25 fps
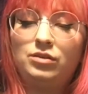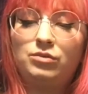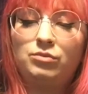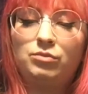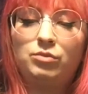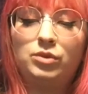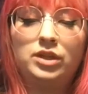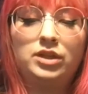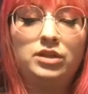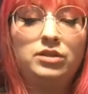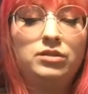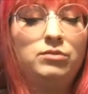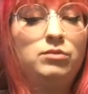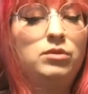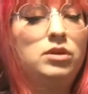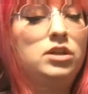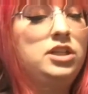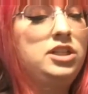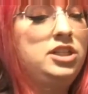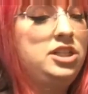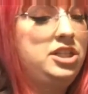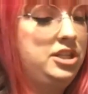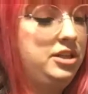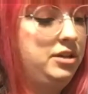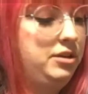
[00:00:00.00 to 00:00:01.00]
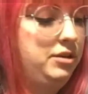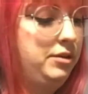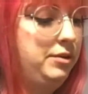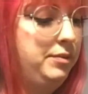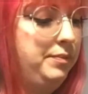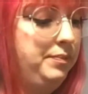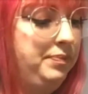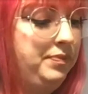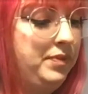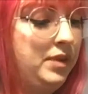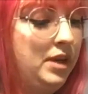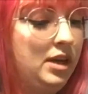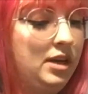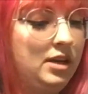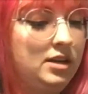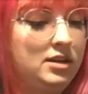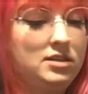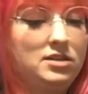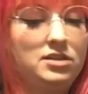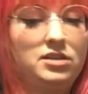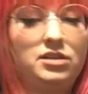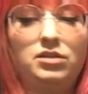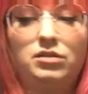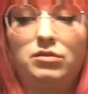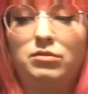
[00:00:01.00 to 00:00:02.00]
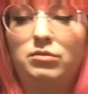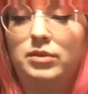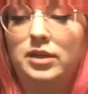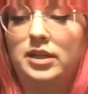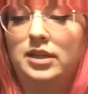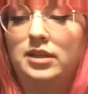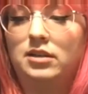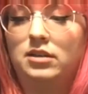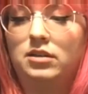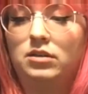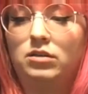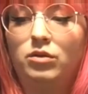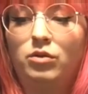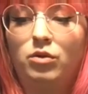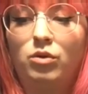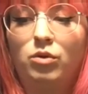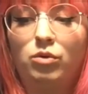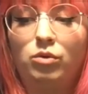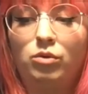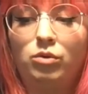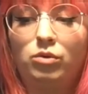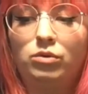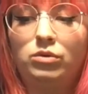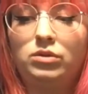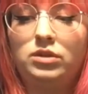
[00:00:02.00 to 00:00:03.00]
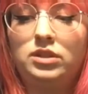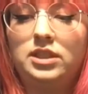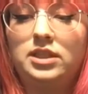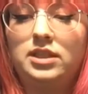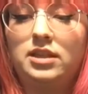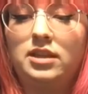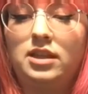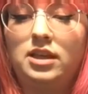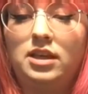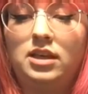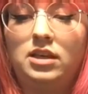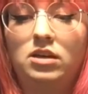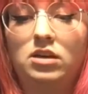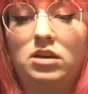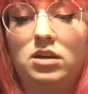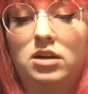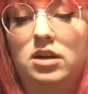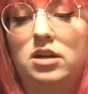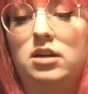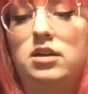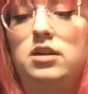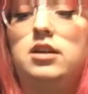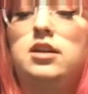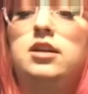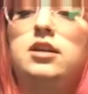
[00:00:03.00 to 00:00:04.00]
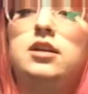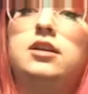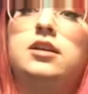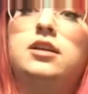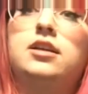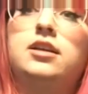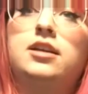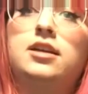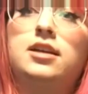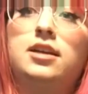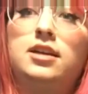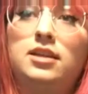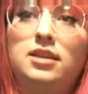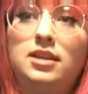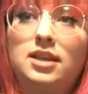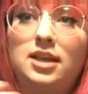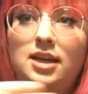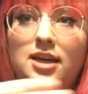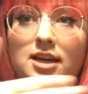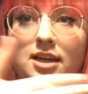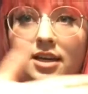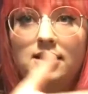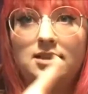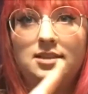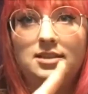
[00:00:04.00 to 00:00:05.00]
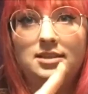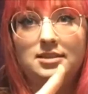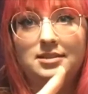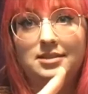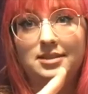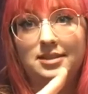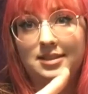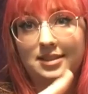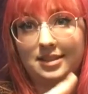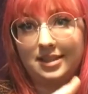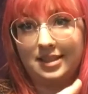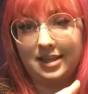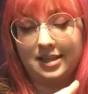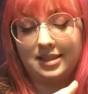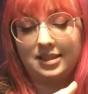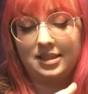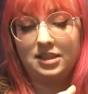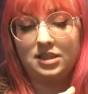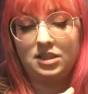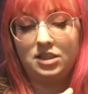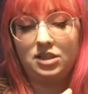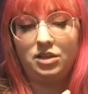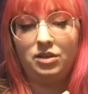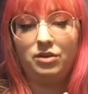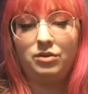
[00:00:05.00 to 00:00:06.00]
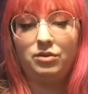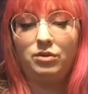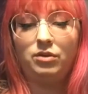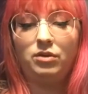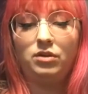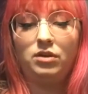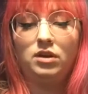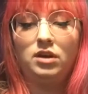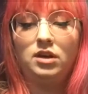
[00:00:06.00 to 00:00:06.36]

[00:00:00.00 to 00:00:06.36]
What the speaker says: what you want to do is you will hold the yarn in the hand it's connected to,